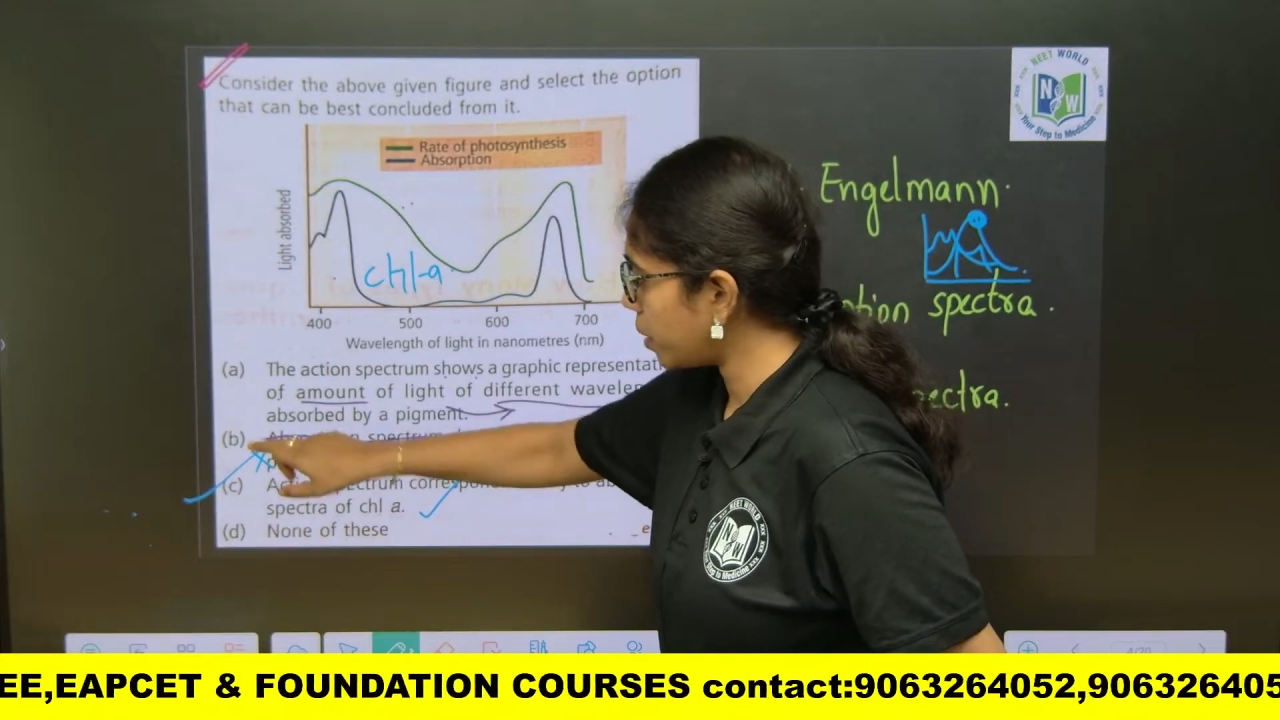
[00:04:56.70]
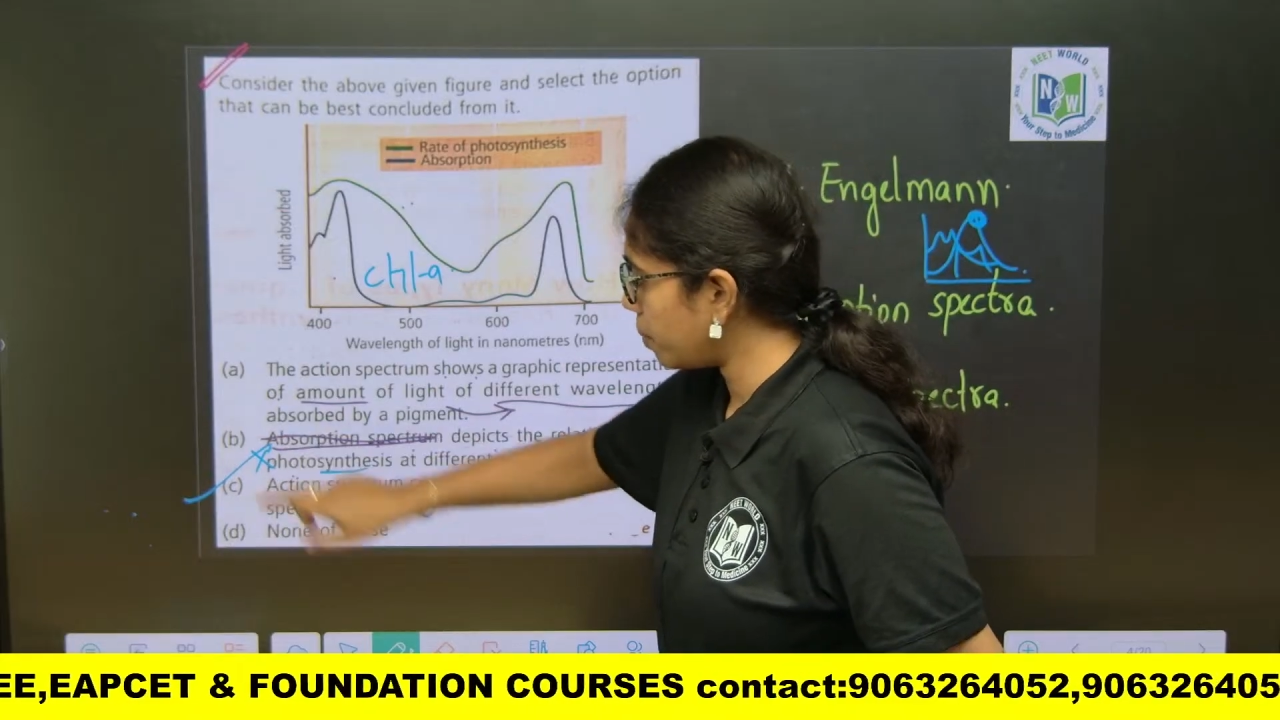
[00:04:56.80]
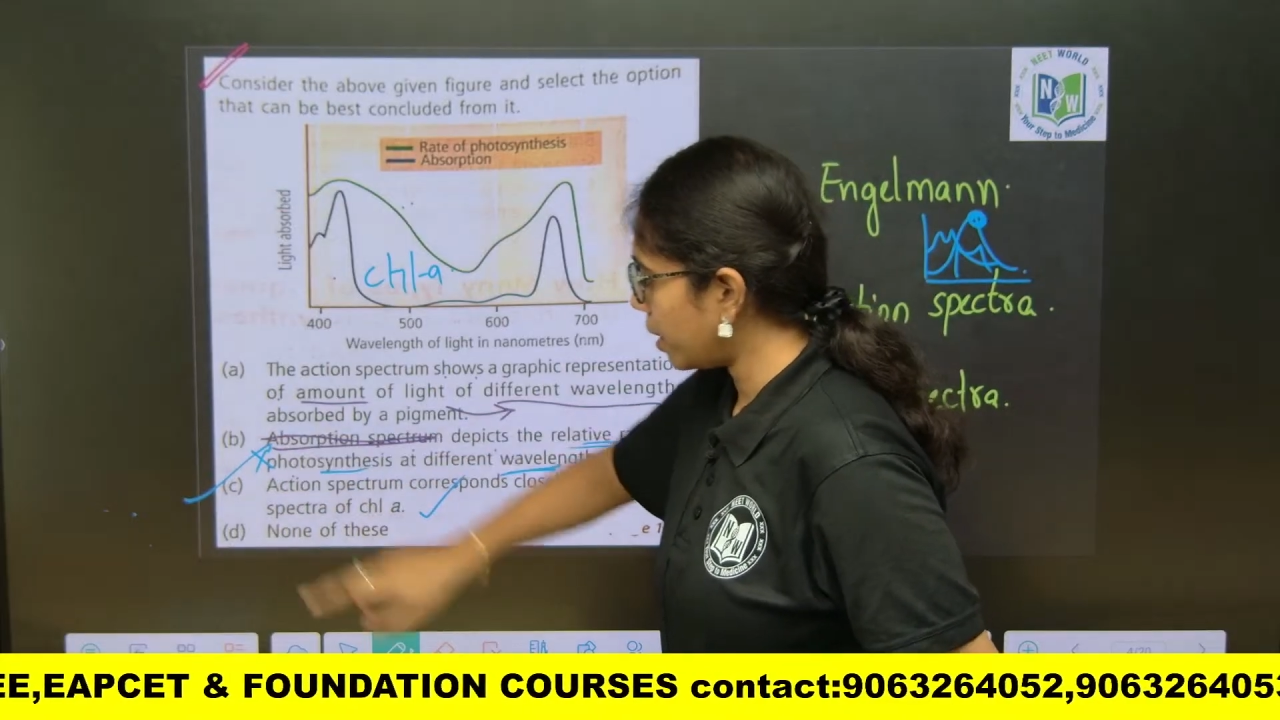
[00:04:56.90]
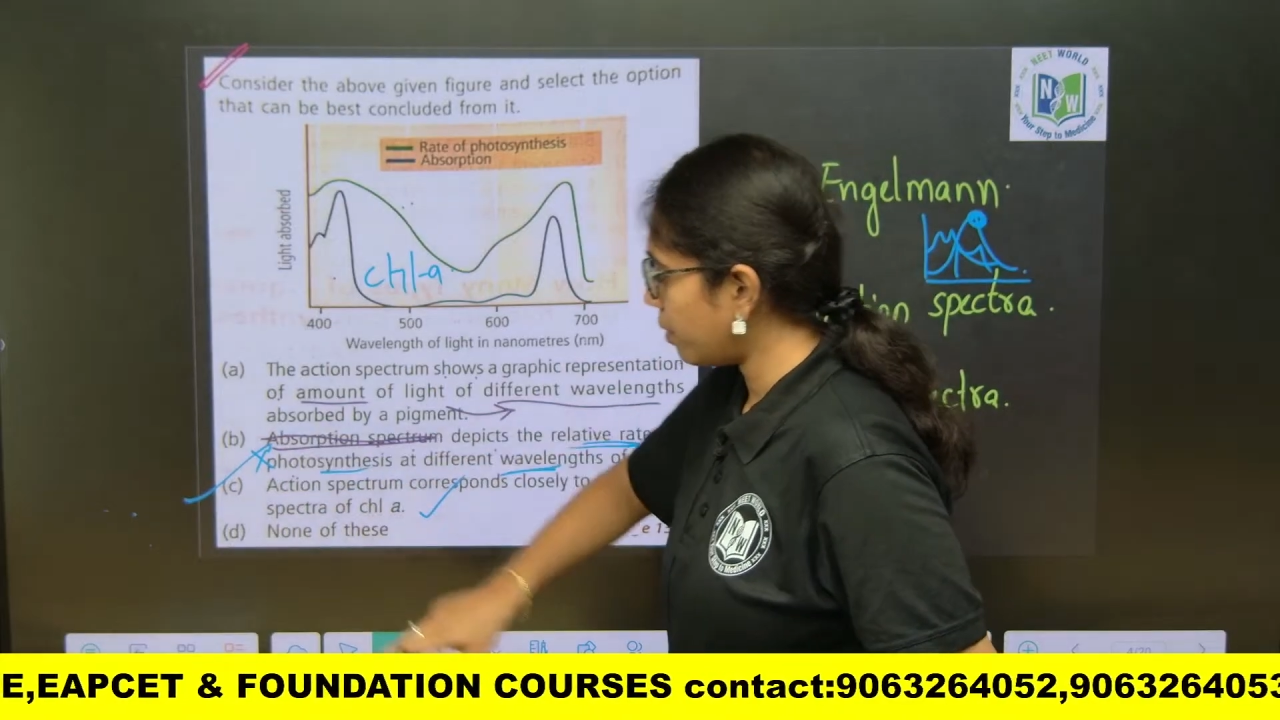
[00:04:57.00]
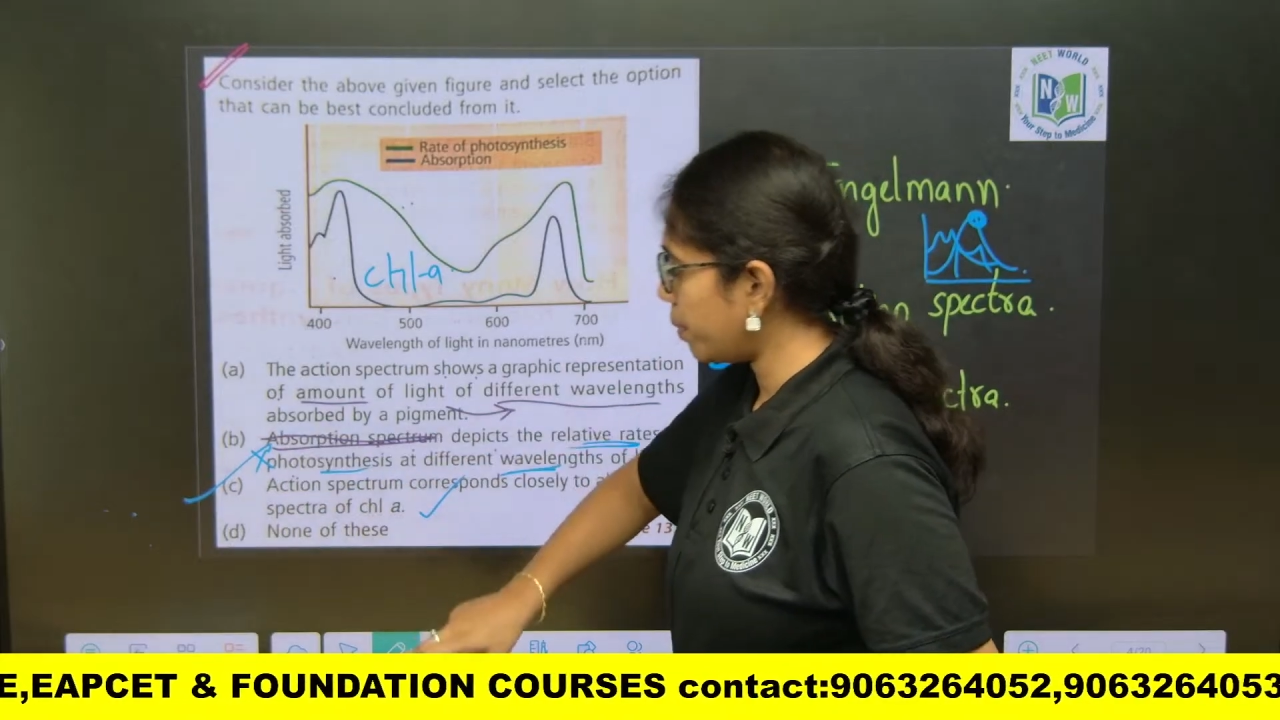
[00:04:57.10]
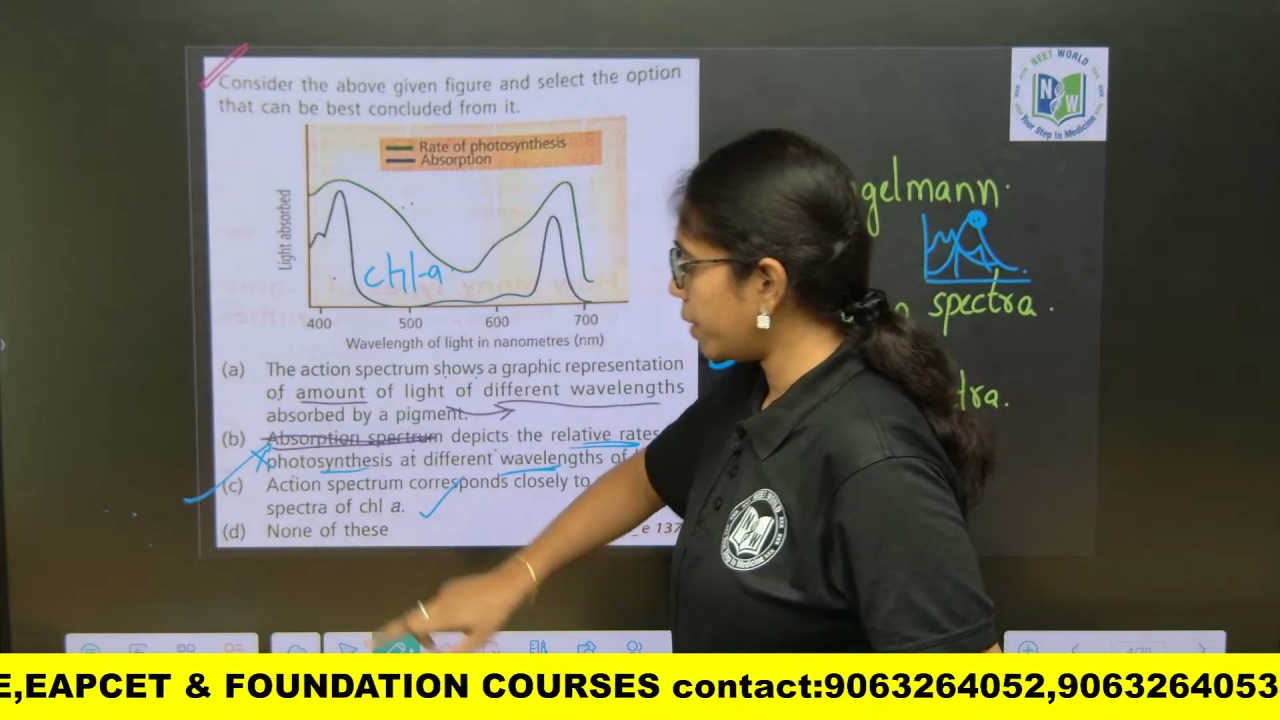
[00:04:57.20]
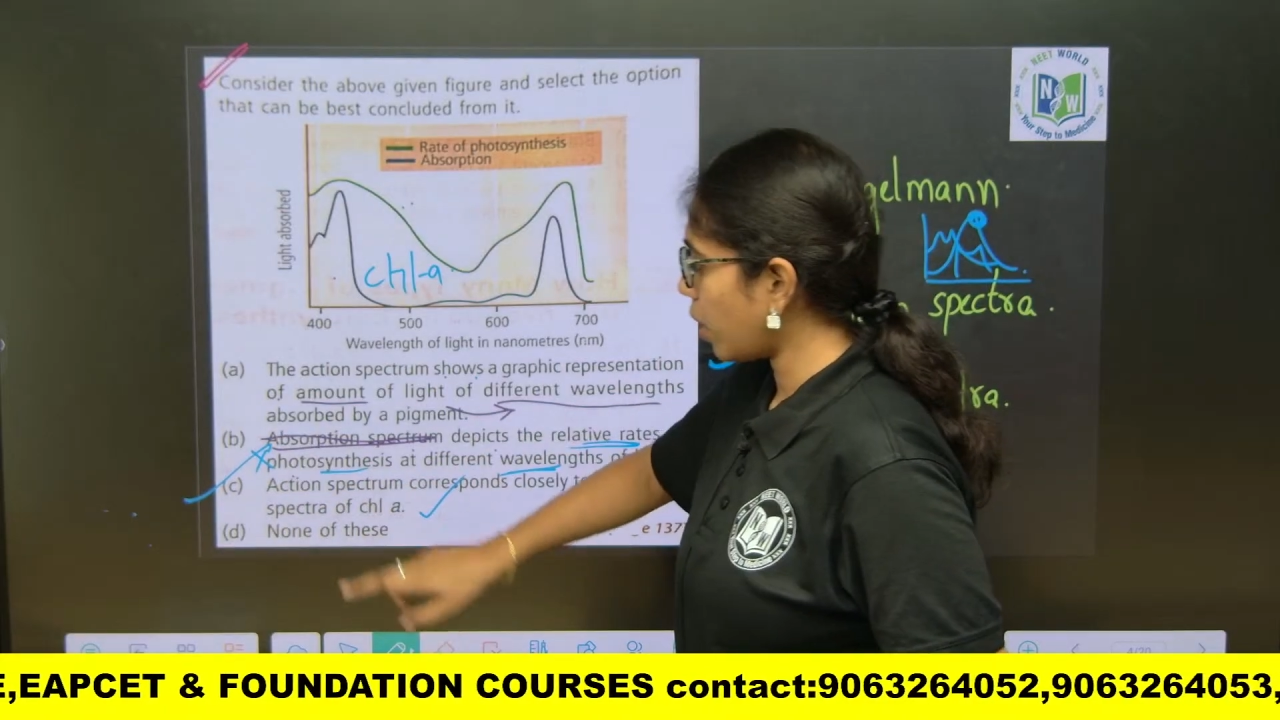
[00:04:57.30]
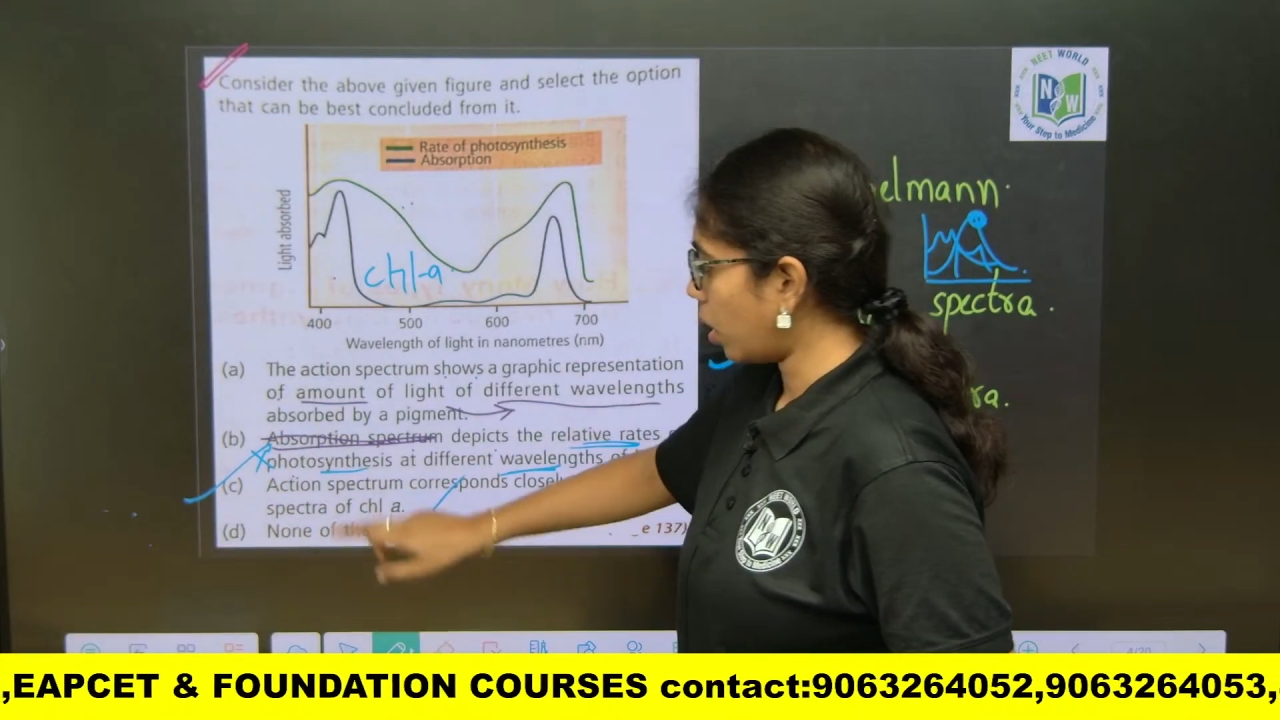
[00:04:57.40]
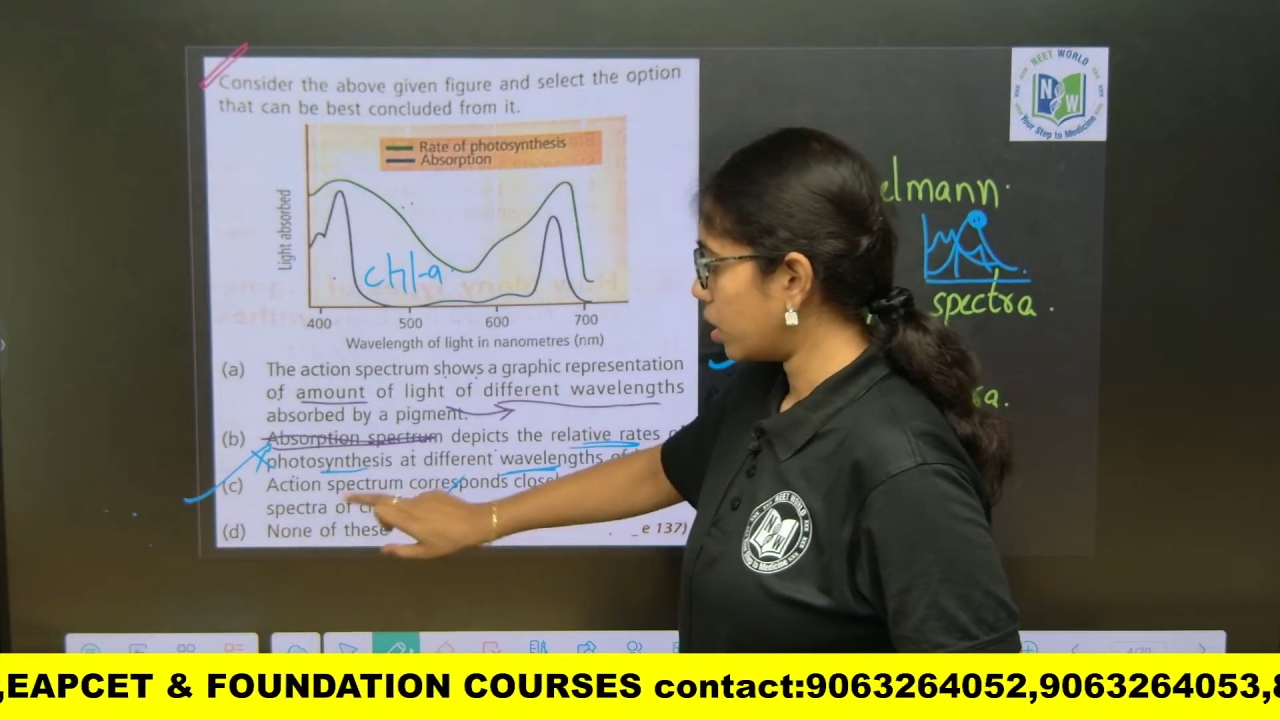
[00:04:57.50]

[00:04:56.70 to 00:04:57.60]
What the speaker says: B will be wrong.